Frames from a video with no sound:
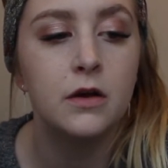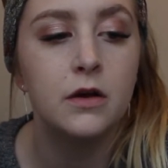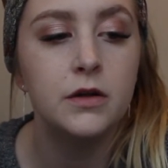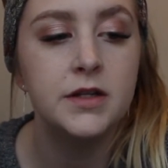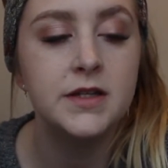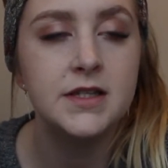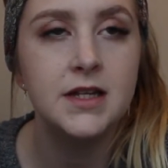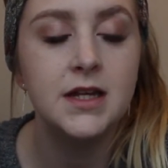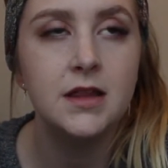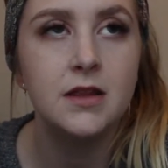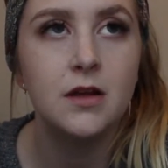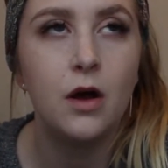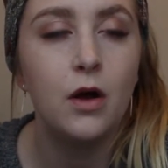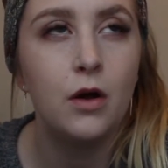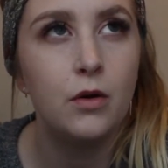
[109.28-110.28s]
honestly the
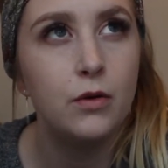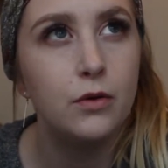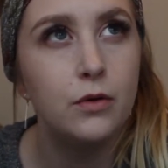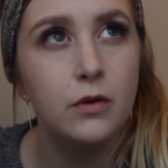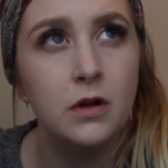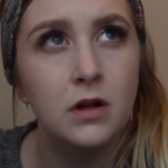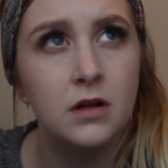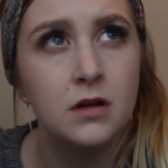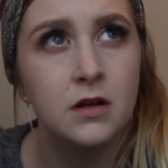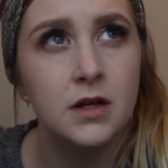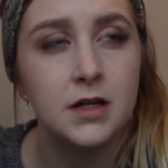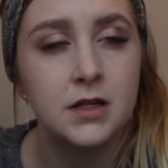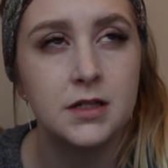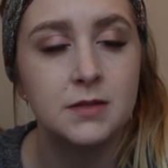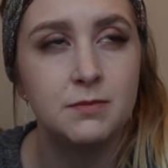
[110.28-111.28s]
whole
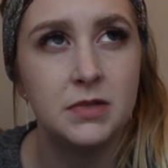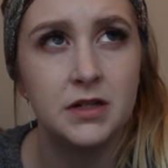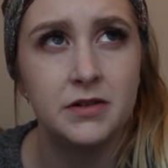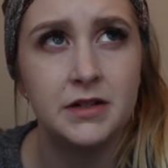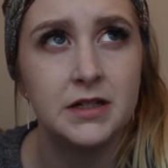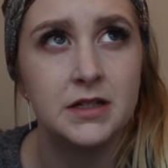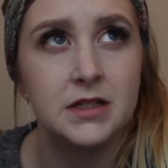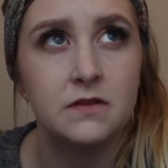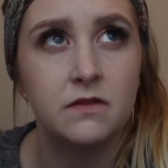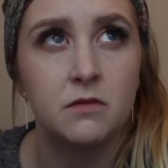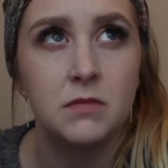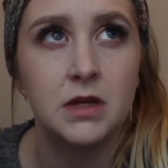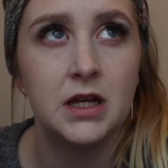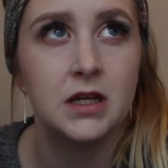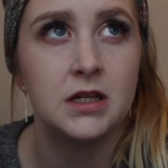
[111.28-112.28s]
experience for me